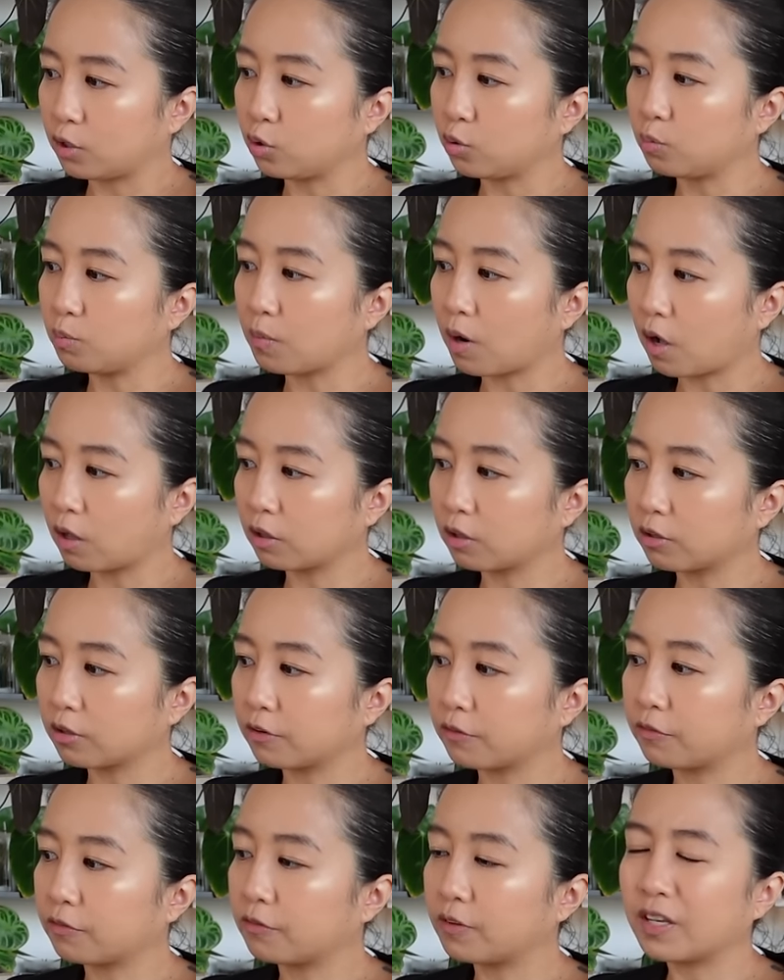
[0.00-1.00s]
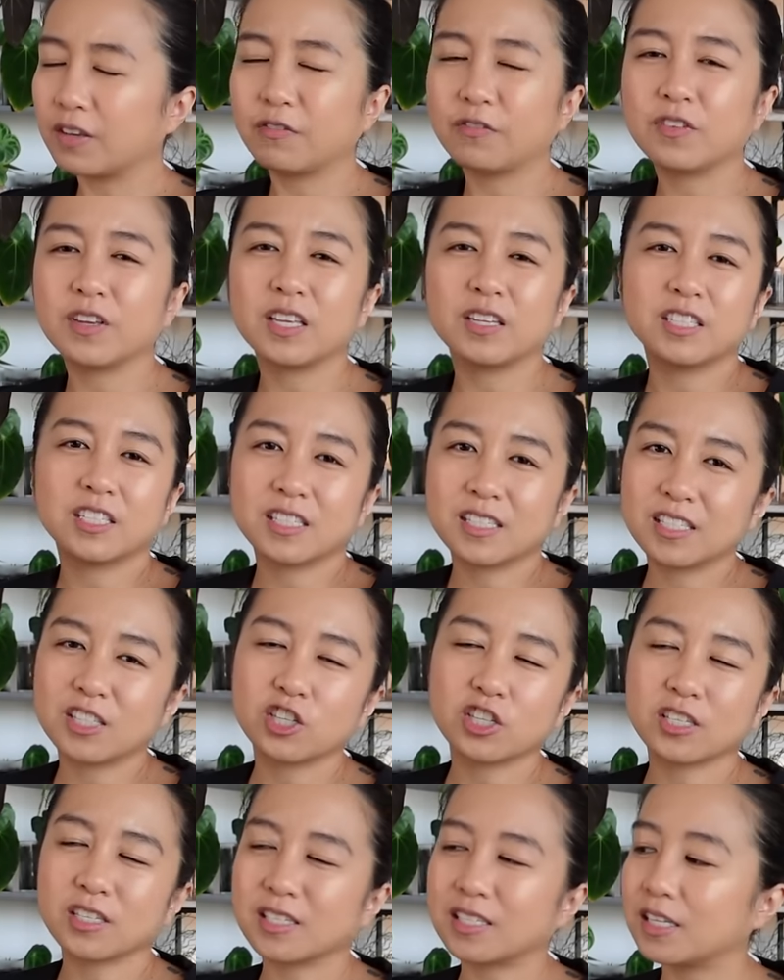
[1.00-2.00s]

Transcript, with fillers: Pneumolarif. If just